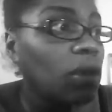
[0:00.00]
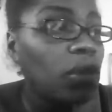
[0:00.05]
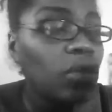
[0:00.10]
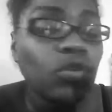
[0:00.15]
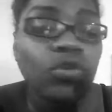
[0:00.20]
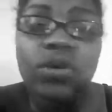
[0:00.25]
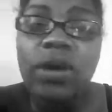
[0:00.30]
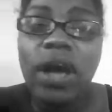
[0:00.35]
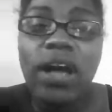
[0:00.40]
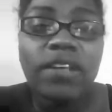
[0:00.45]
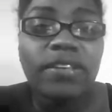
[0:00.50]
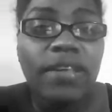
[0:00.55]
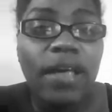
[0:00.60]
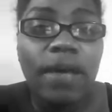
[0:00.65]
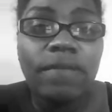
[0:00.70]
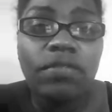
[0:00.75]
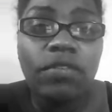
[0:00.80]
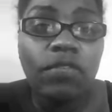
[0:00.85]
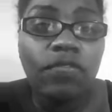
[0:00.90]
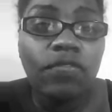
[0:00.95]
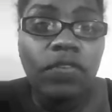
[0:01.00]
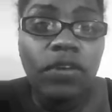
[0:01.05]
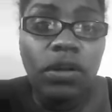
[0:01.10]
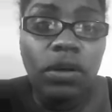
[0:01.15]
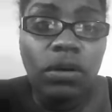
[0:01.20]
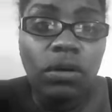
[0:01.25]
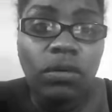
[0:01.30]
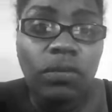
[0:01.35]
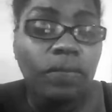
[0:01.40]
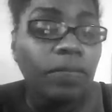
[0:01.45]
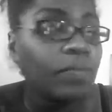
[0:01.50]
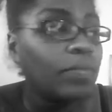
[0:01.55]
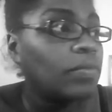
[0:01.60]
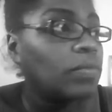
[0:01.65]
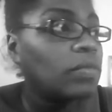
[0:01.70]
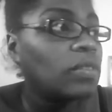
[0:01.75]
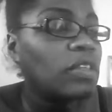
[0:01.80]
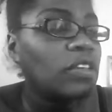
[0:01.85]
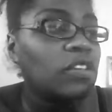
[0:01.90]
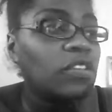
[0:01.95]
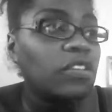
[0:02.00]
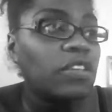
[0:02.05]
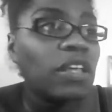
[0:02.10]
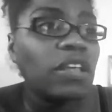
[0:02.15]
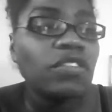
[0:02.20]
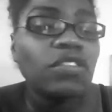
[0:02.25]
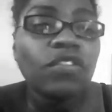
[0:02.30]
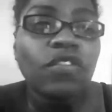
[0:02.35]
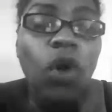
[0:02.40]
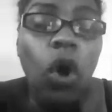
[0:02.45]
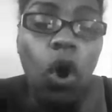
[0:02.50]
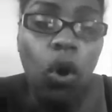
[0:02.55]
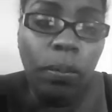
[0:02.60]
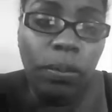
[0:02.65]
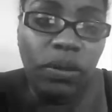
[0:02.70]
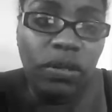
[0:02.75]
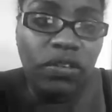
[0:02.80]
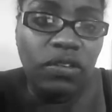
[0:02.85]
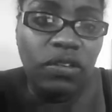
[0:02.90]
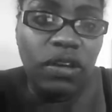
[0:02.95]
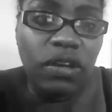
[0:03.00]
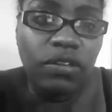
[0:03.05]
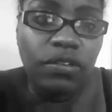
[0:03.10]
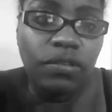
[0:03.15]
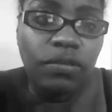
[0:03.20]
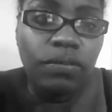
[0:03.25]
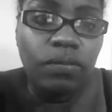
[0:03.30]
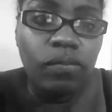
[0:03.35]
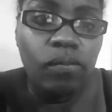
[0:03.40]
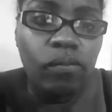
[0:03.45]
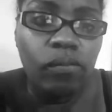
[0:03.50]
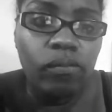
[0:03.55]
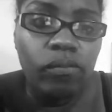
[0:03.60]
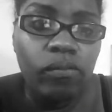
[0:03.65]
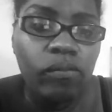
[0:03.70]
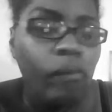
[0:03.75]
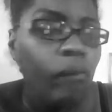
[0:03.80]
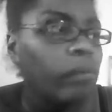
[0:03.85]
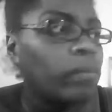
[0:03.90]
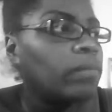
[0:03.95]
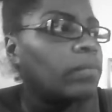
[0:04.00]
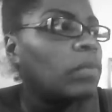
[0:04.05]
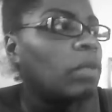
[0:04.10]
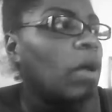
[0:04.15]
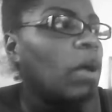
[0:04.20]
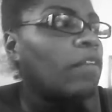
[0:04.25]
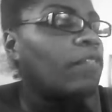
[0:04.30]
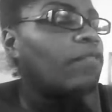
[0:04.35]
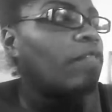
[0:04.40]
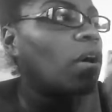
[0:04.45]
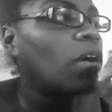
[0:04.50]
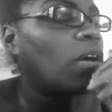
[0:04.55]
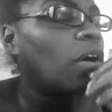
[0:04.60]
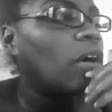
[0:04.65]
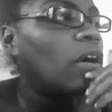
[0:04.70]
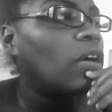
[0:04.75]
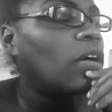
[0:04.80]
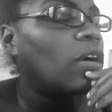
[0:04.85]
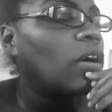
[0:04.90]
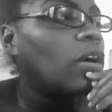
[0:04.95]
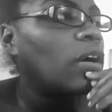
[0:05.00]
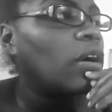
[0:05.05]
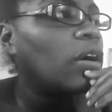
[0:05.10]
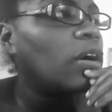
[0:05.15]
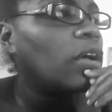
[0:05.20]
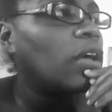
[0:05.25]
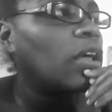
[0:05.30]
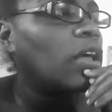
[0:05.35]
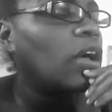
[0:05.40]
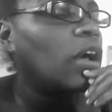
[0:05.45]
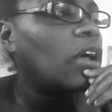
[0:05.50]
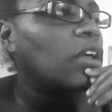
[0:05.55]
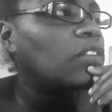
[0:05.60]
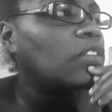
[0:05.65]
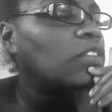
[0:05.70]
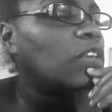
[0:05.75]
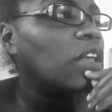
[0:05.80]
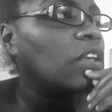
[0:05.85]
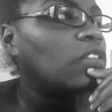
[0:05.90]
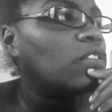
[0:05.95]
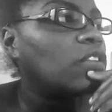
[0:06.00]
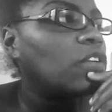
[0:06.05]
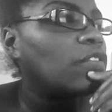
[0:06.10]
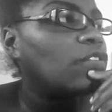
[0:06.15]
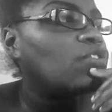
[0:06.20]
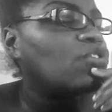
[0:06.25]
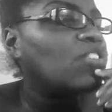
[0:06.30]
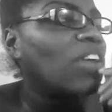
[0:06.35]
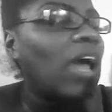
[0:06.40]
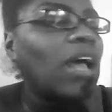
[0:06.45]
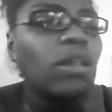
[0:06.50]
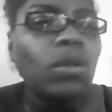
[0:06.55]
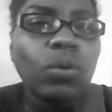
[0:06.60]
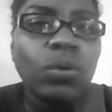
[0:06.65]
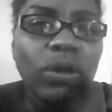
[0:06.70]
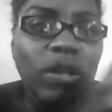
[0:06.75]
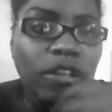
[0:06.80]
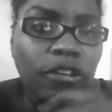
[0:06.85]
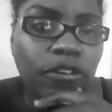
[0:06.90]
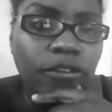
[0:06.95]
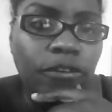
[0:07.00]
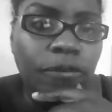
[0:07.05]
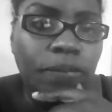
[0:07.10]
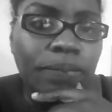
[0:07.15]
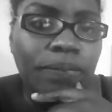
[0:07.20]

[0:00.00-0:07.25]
You guys have to feel this sense of hopelessness, of a sense of shallowness.